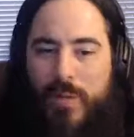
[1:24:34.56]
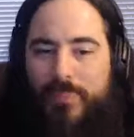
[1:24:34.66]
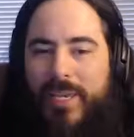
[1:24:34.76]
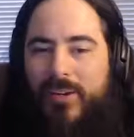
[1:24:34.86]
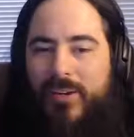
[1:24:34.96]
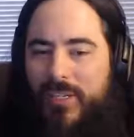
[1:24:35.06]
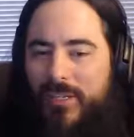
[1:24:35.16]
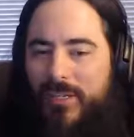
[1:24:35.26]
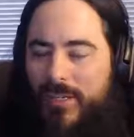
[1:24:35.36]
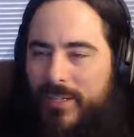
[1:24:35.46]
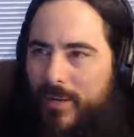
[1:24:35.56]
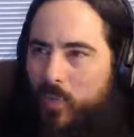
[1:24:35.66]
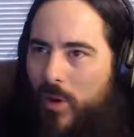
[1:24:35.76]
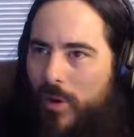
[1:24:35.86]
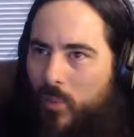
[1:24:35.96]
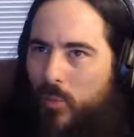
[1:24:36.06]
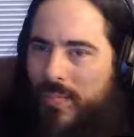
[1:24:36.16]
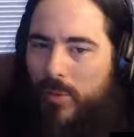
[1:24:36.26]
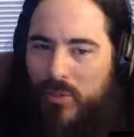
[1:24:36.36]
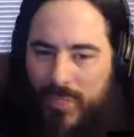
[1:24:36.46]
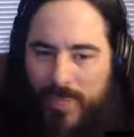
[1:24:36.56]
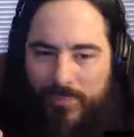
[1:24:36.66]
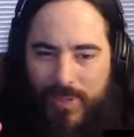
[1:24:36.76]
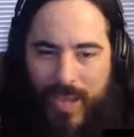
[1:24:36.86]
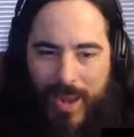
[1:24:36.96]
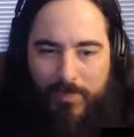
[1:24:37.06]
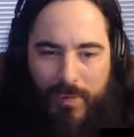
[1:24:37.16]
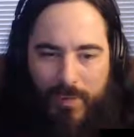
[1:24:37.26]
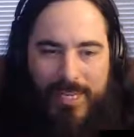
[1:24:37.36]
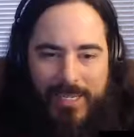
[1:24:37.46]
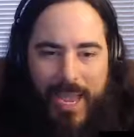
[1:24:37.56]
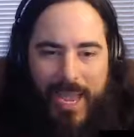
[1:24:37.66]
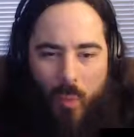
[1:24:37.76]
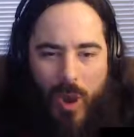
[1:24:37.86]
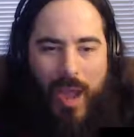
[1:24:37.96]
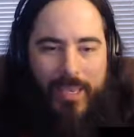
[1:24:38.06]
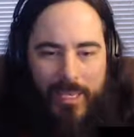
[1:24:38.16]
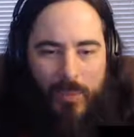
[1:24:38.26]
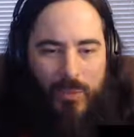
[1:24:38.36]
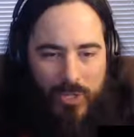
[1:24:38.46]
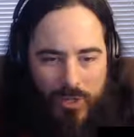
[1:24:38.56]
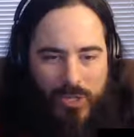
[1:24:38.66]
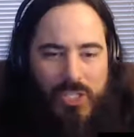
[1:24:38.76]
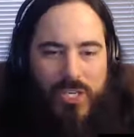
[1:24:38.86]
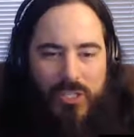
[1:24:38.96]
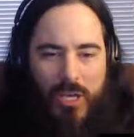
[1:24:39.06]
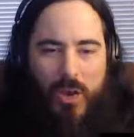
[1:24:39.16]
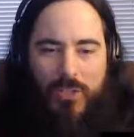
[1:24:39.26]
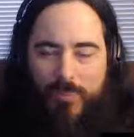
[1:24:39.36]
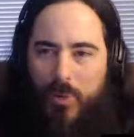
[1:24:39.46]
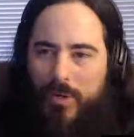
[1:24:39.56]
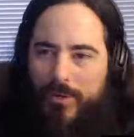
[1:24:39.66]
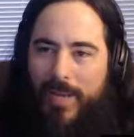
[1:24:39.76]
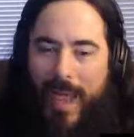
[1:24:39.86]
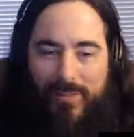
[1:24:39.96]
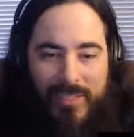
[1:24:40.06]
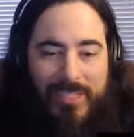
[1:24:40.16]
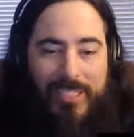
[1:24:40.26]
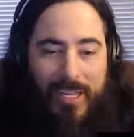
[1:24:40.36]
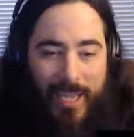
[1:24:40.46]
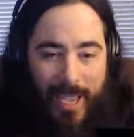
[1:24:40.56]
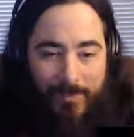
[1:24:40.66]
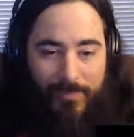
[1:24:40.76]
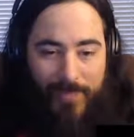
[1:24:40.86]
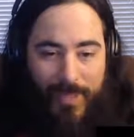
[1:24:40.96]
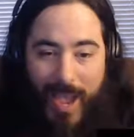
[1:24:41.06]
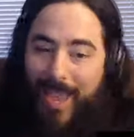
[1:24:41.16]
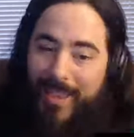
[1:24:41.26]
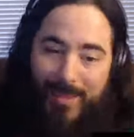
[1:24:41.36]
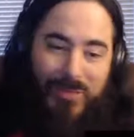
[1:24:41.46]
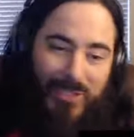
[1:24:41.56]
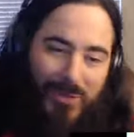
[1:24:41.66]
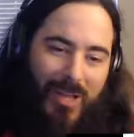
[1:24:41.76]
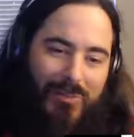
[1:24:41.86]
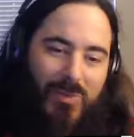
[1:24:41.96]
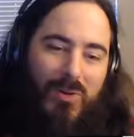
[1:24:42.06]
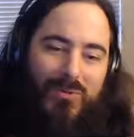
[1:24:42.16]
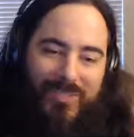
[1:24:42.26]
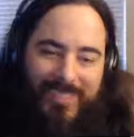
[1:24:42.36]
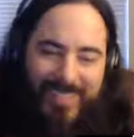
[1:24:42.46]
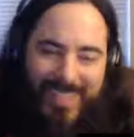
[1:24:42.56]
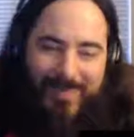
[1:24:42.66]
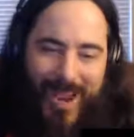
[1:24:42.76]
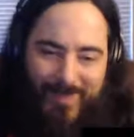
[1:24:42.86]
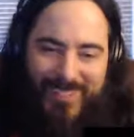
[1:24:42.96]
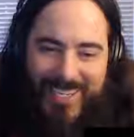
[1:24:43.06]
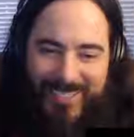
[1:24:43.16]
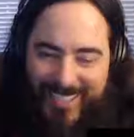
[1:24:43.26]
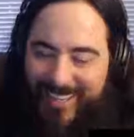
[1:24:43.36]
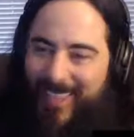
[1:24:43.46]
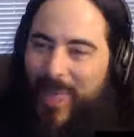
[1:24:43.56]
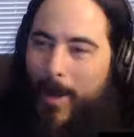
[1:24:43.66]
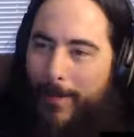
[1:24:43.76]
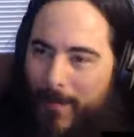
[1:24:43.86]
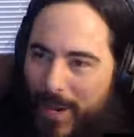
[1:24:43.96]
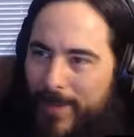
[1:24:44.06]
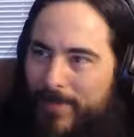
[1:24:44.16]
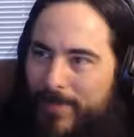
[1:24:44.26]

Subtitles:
Peterson did one where he was like kind of breaking down why he was a Christian, he thought it was important. Now after listening to that, I am still unmoved in my position, but